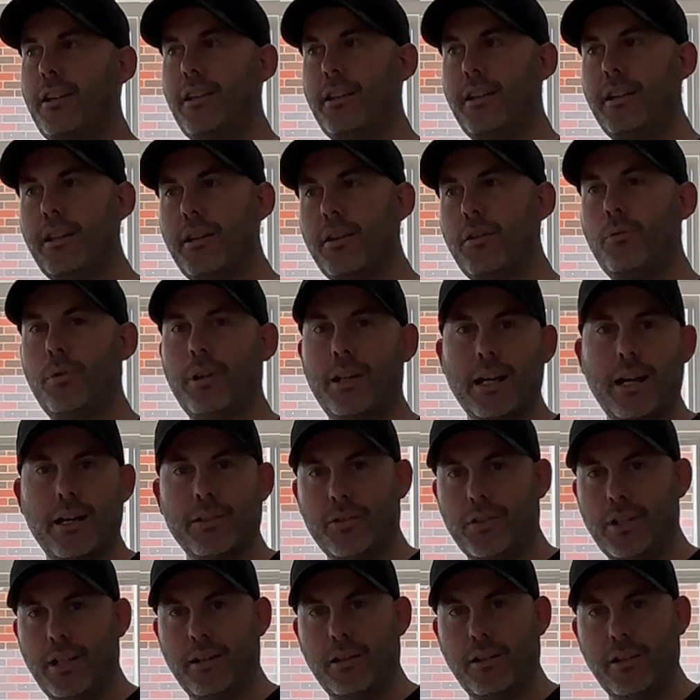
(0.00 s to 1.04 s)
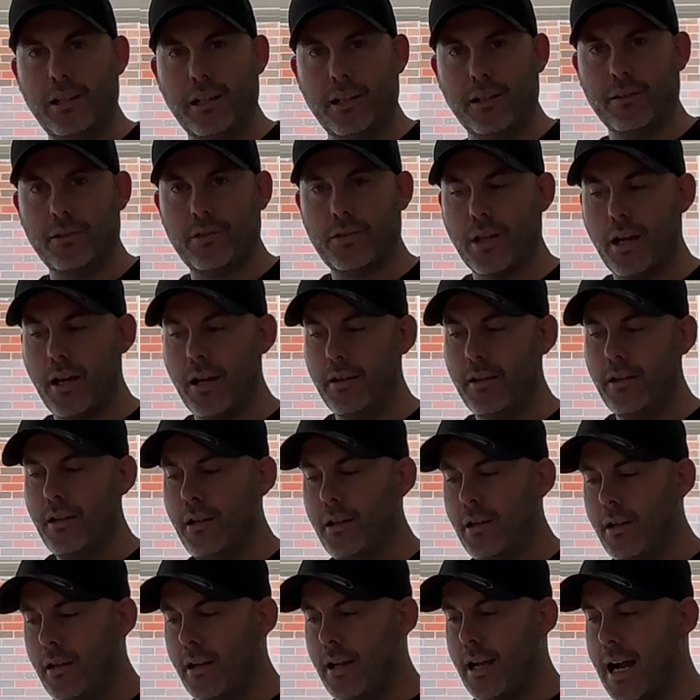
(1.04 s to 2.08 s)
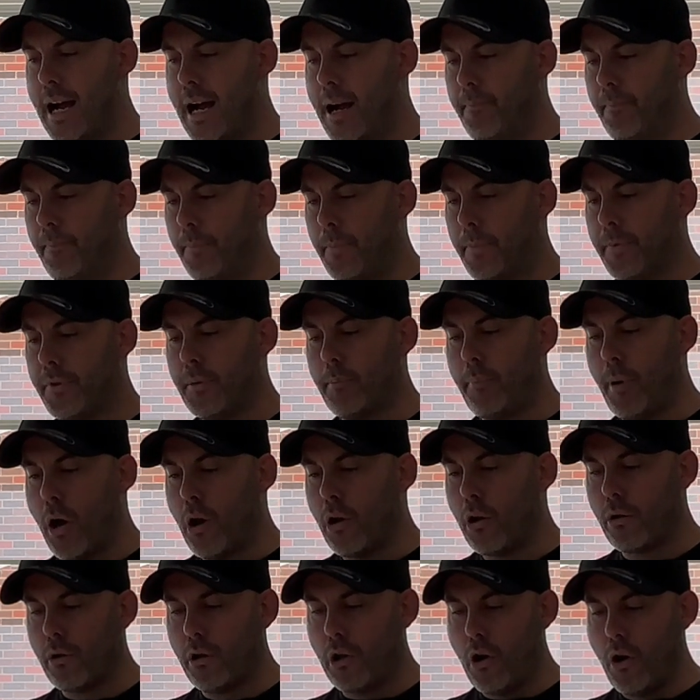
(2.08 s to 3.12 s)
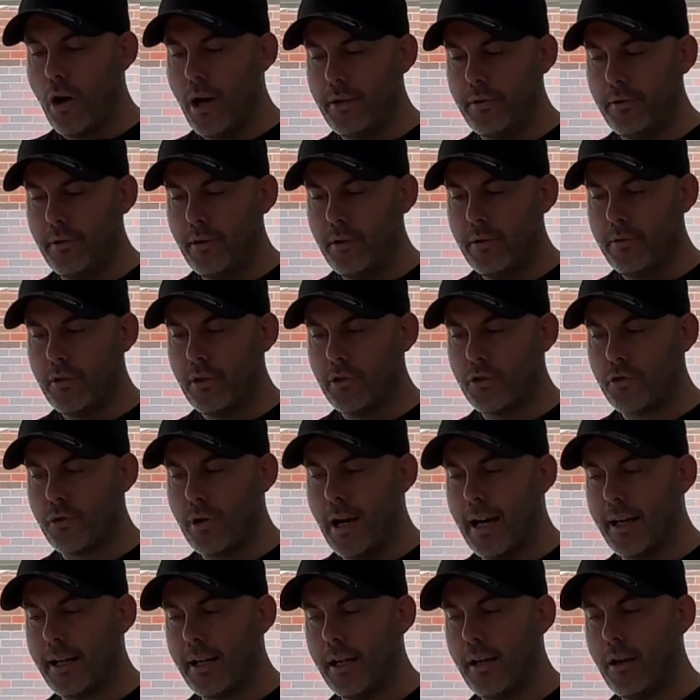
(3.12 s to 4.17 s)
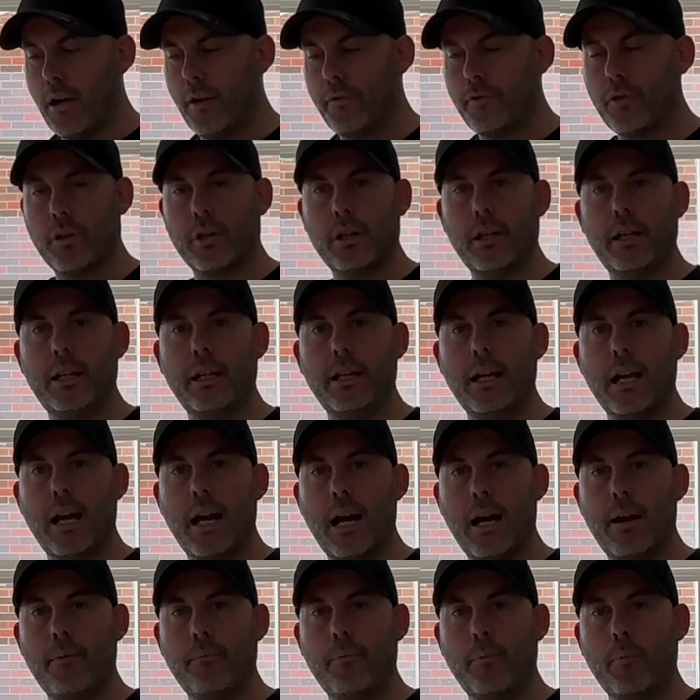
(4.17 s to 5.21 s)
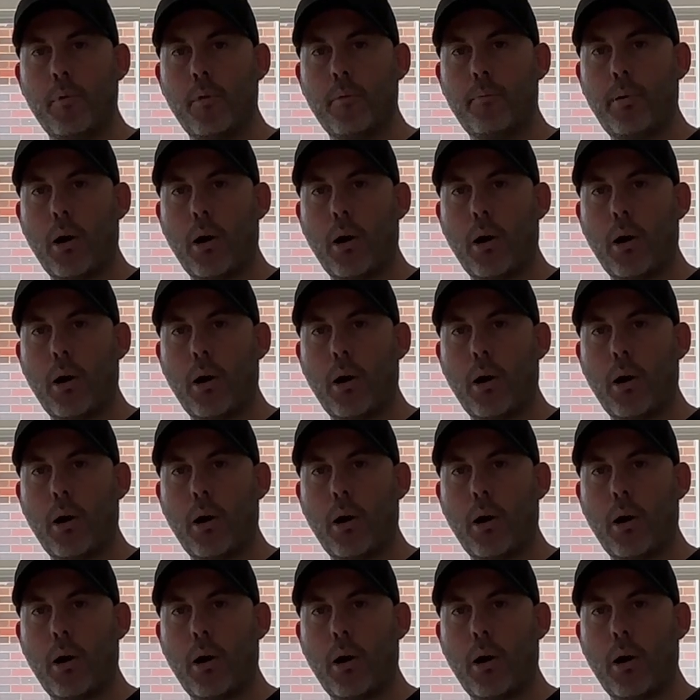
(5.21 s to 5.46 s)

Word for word: Here we can't see anything. So um, to polar align the tracker, I've got a um,